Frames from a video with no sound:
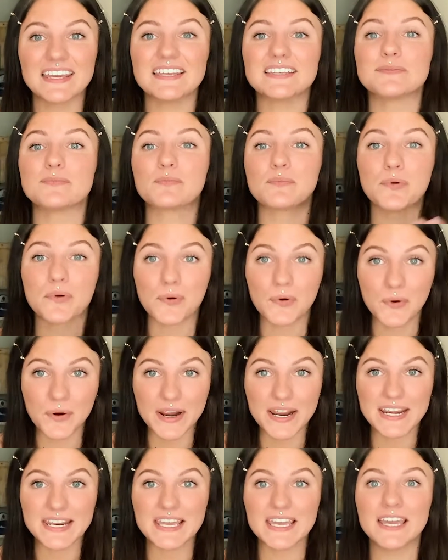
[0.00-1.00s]
is
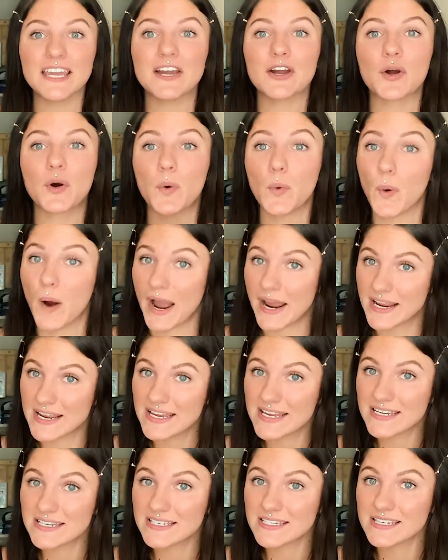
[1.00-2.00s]
pretty
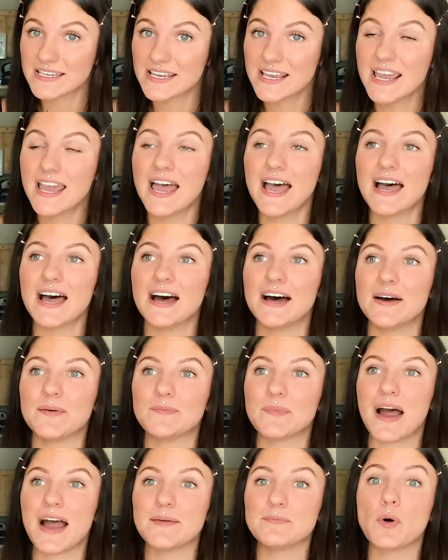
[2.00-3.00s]
quiet.
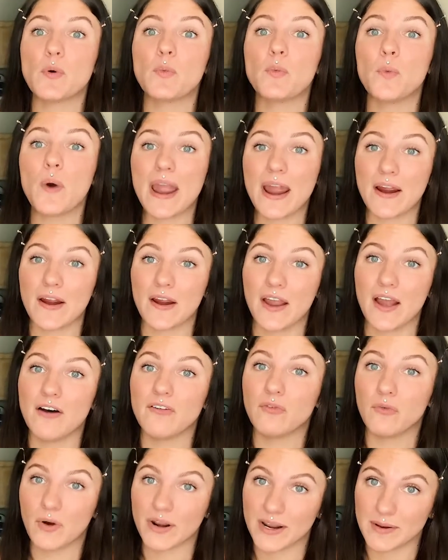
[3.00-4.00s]
I'm aware
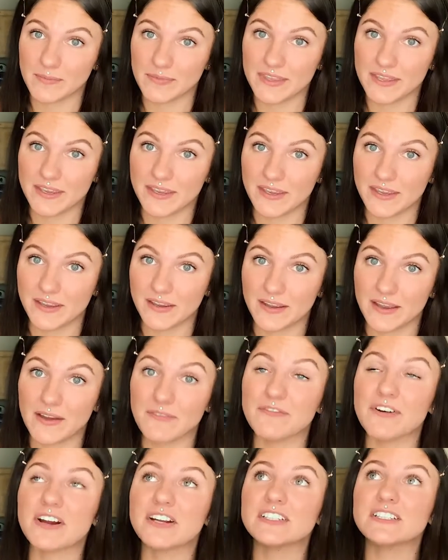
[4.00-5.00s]
of what I'm thinking. I'm
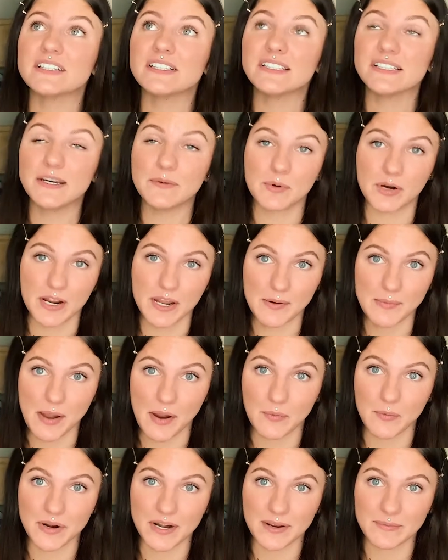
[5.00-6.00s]
very deliberate
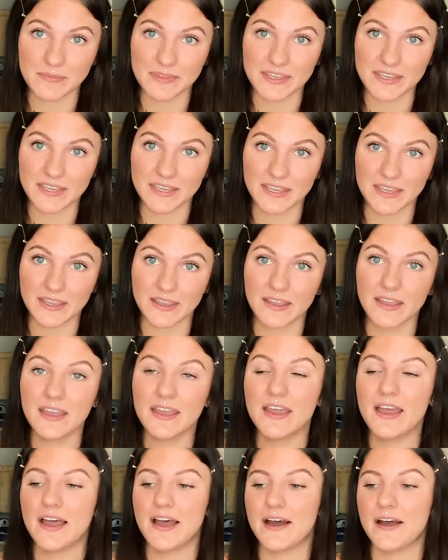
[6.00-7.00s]
about what I'm thinking.
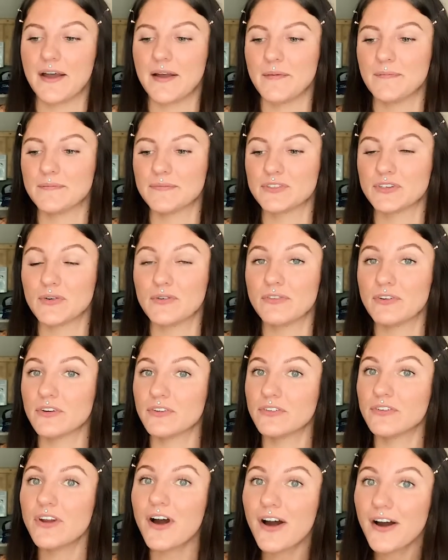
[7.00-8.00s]
So if you're
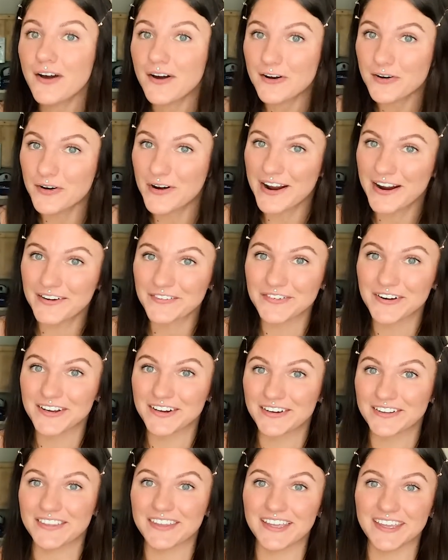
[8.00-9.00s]
not aware of what
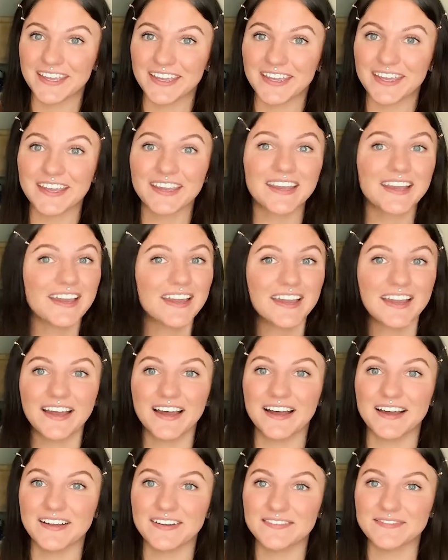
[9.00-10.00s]
you're thinking,
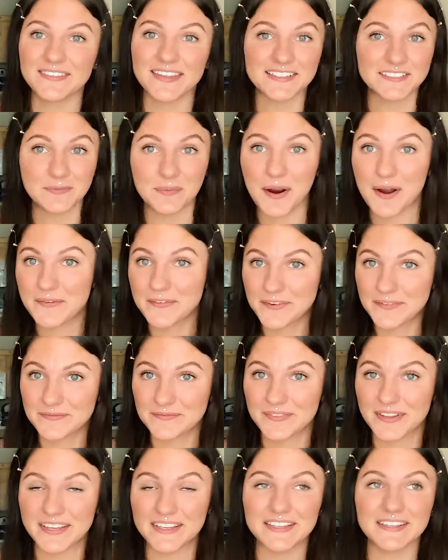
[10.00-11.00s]
that's a problem.
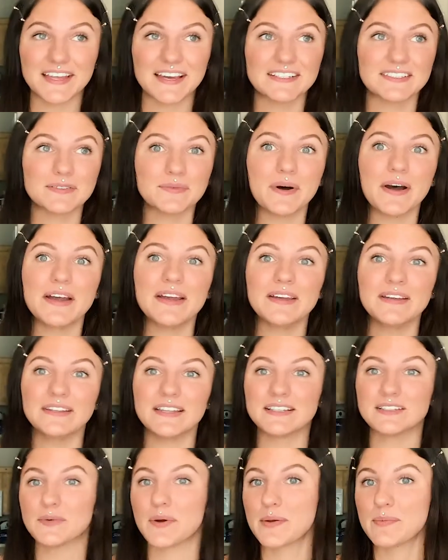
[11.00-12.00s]
Like, that's
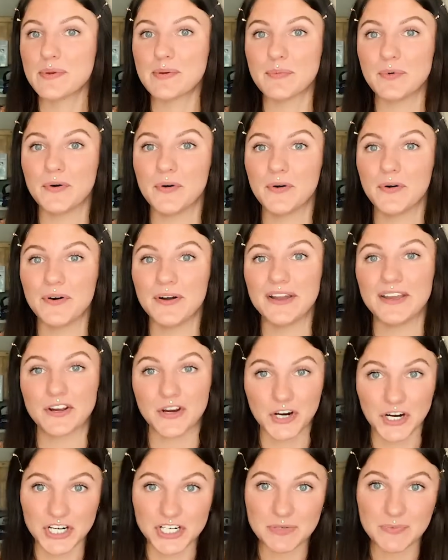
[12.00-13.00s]
why people
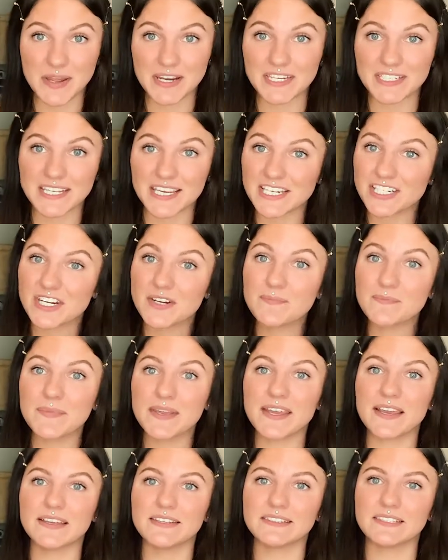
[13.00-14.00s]
encourage meditation,
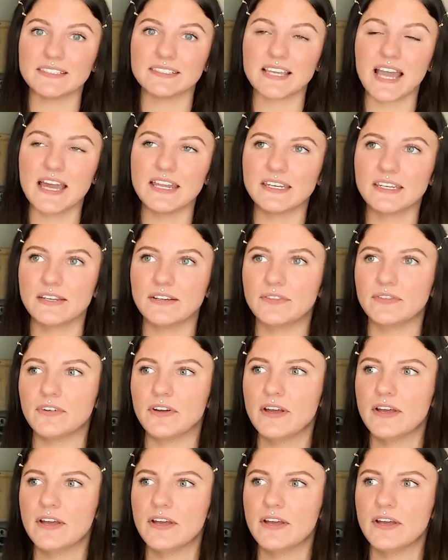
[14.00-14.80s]
because it's kind of,